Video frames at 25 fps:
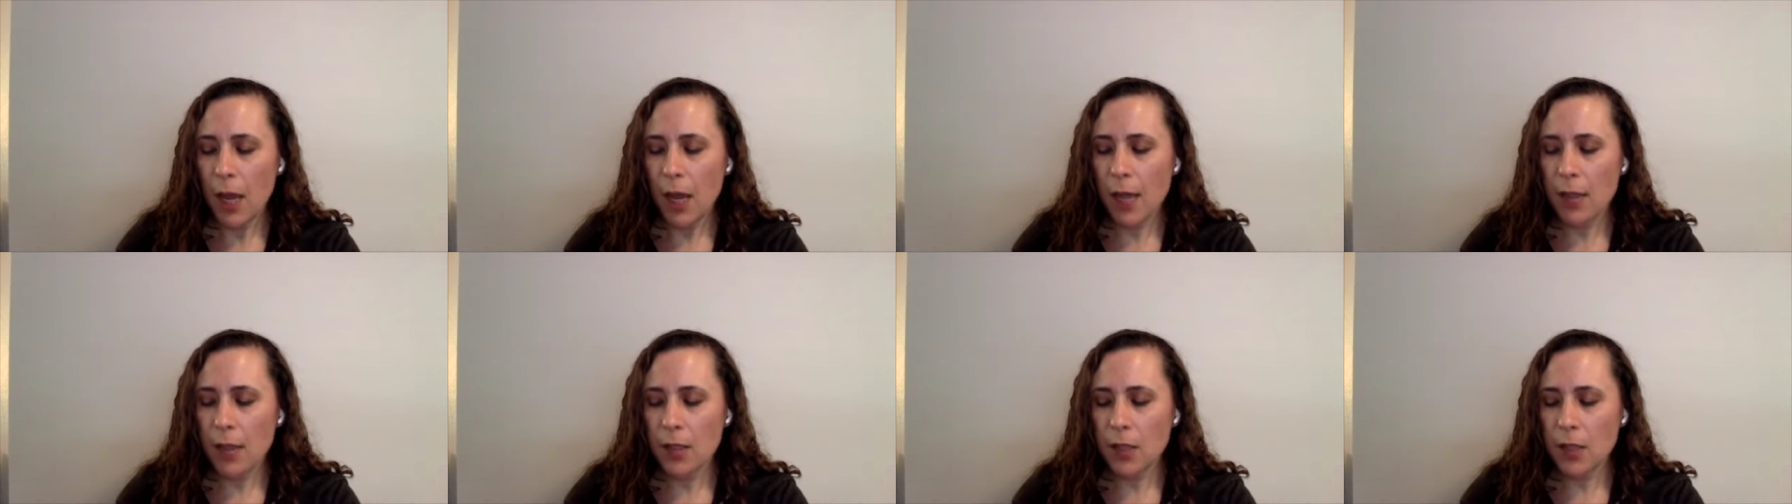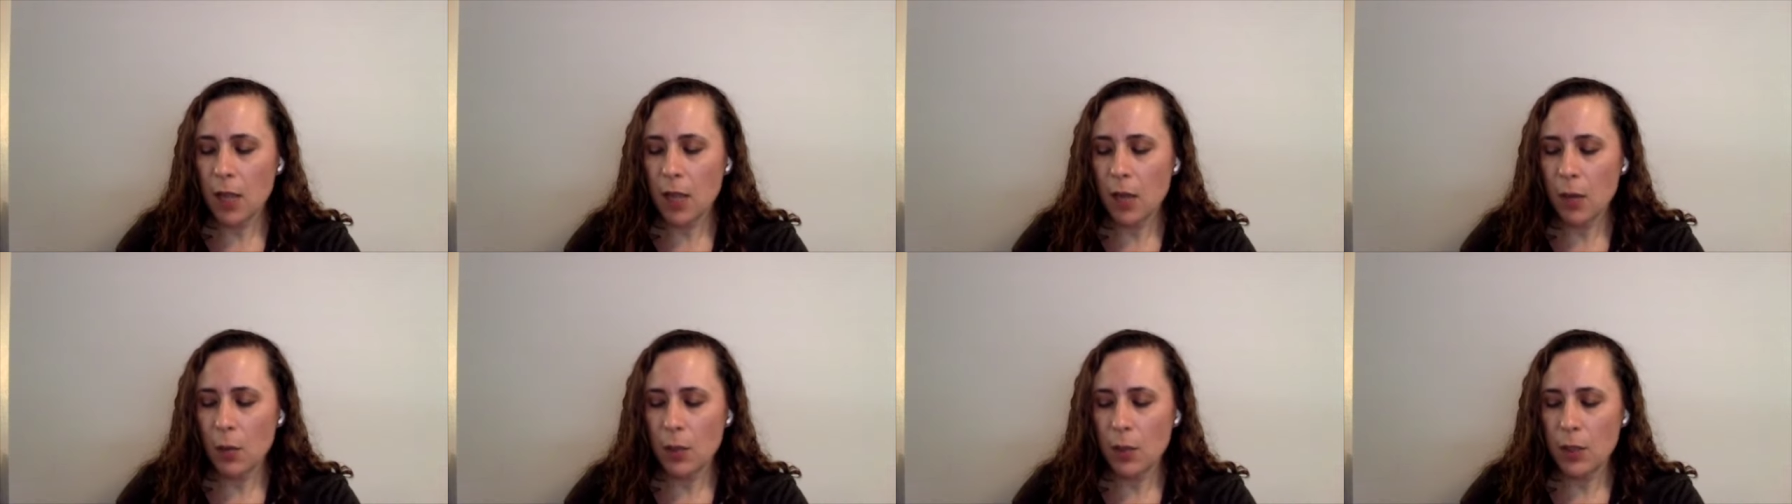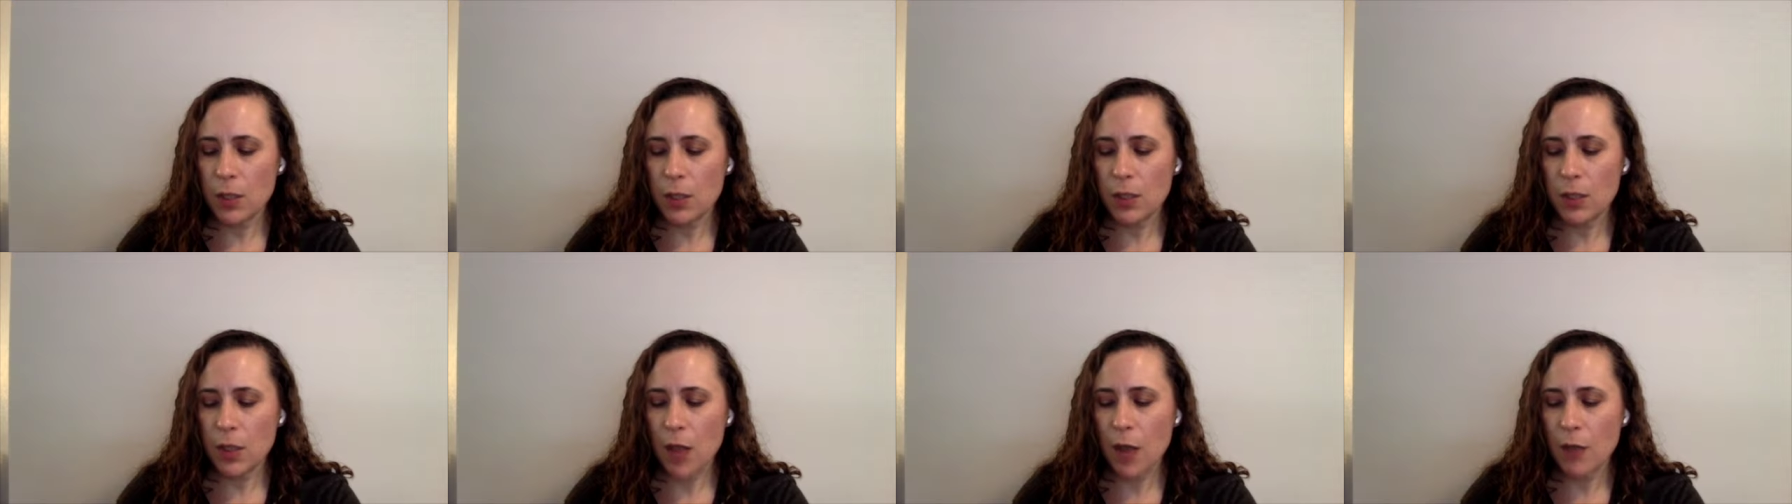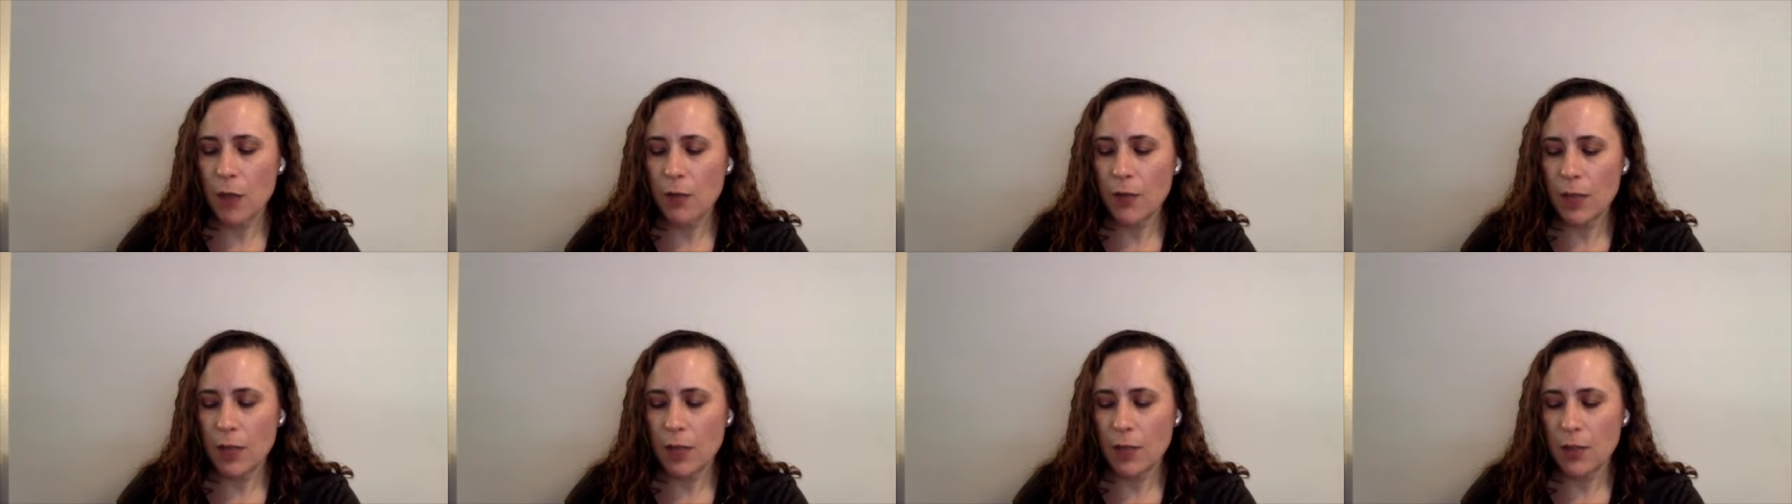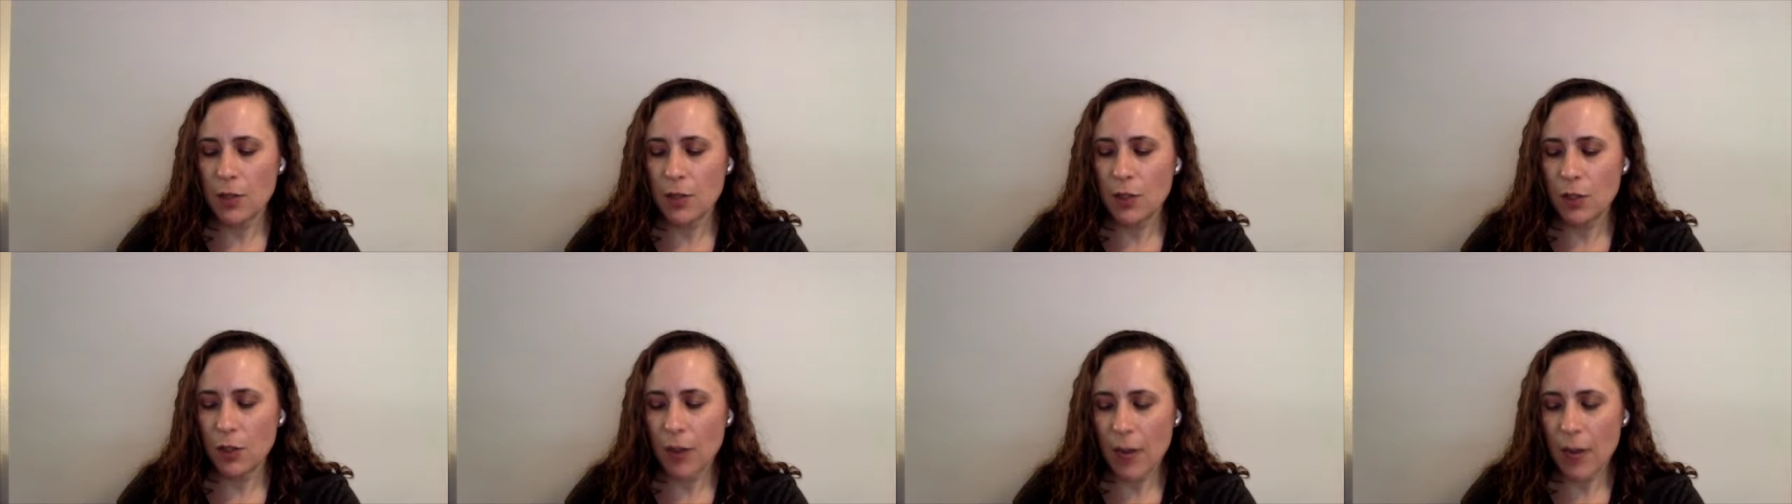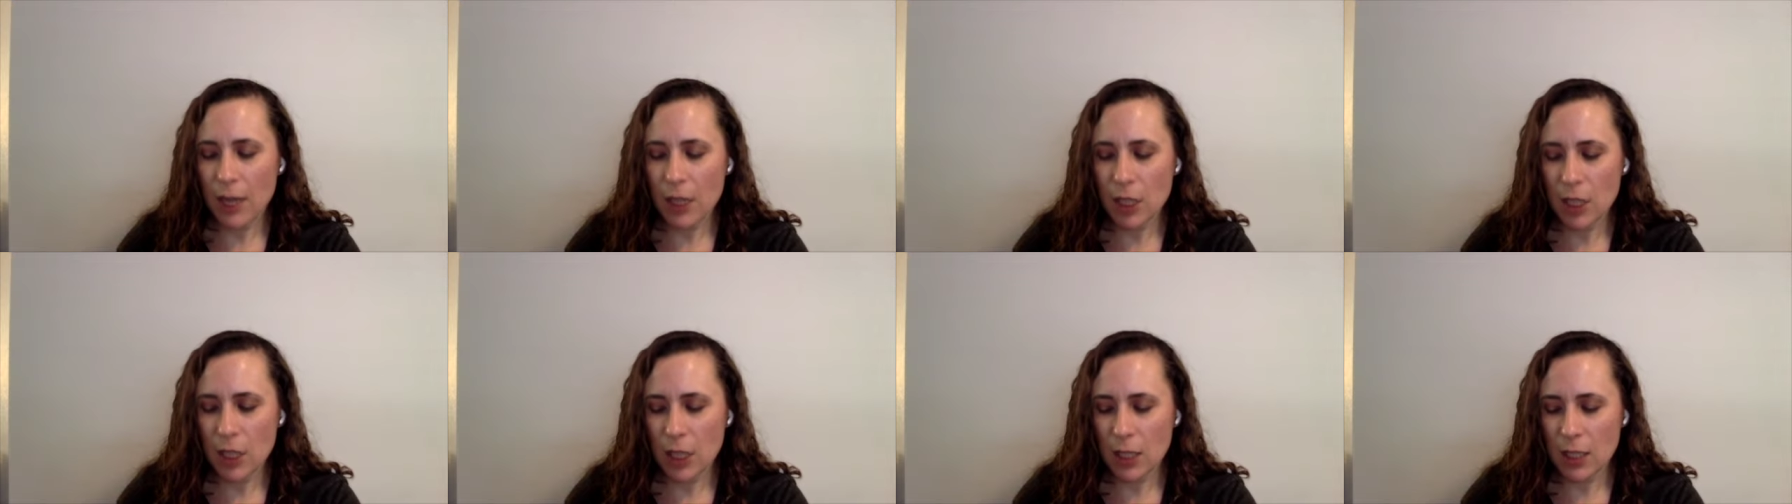Its tongue was soft and
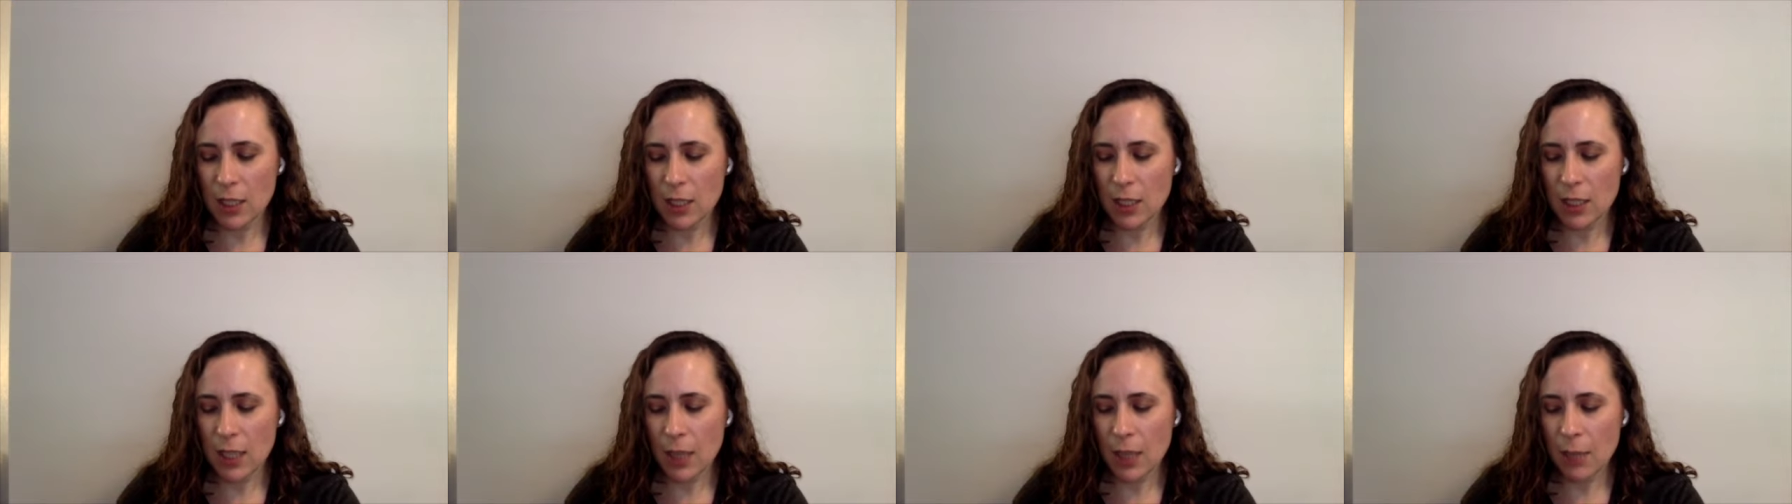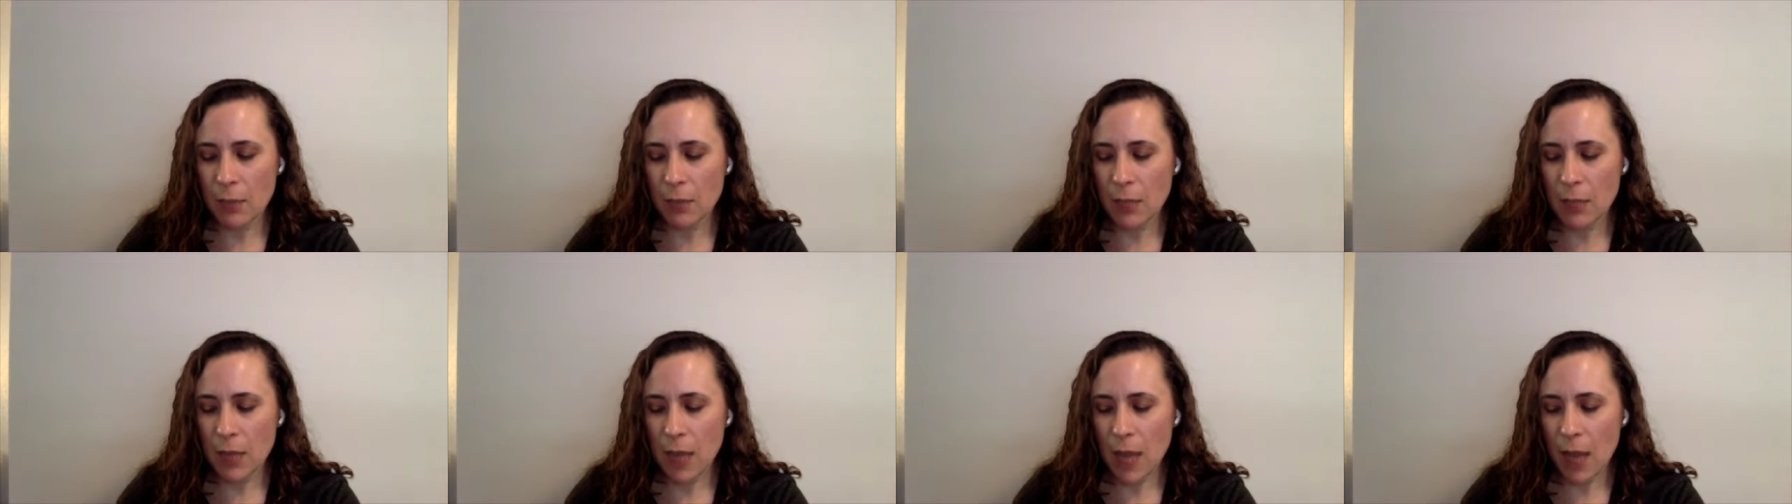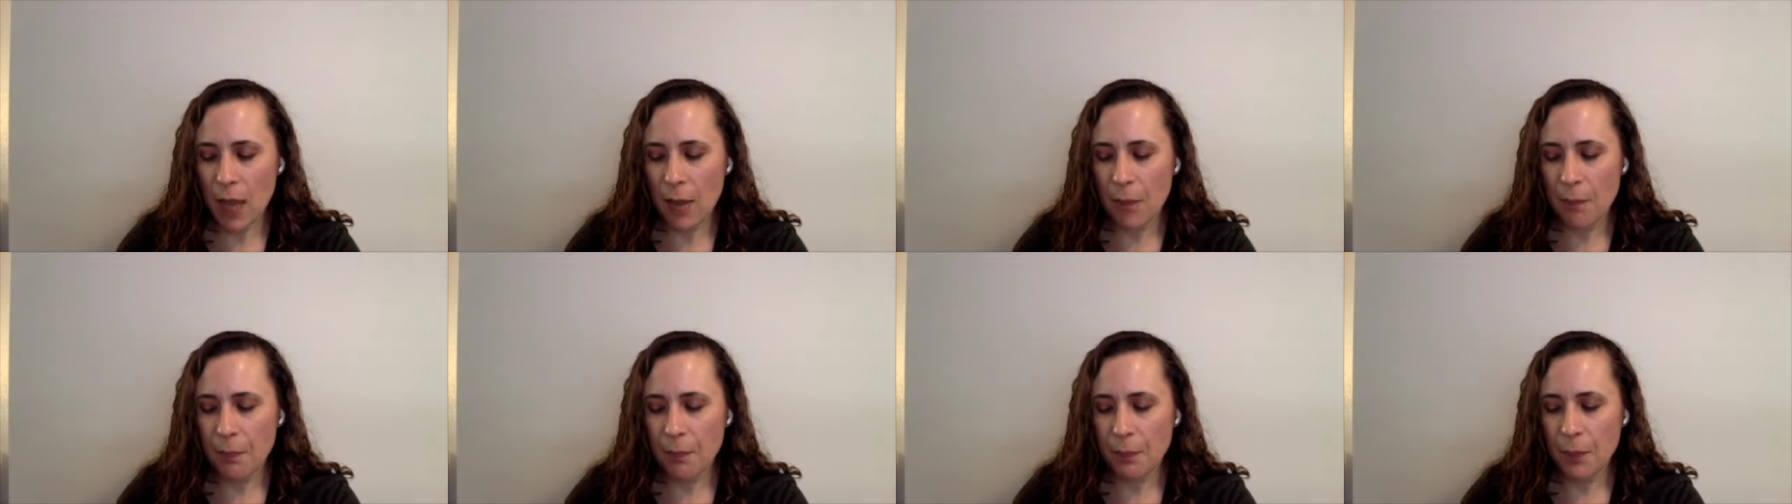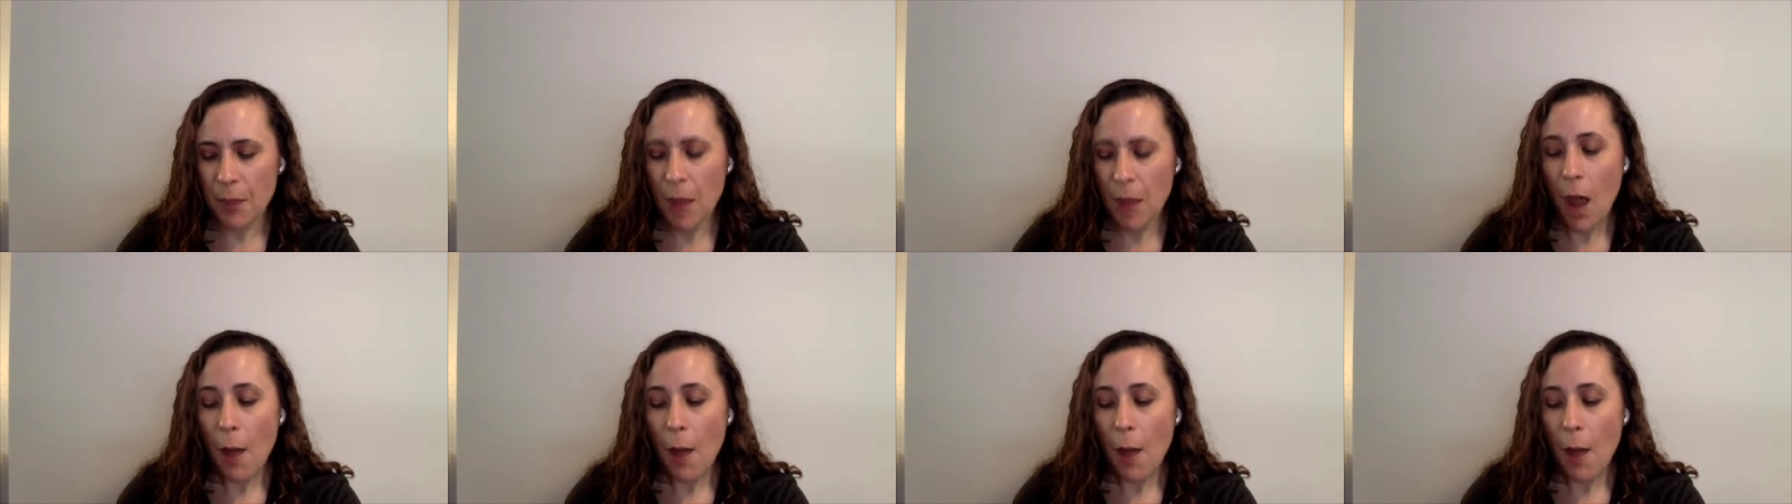scratchy at the same time.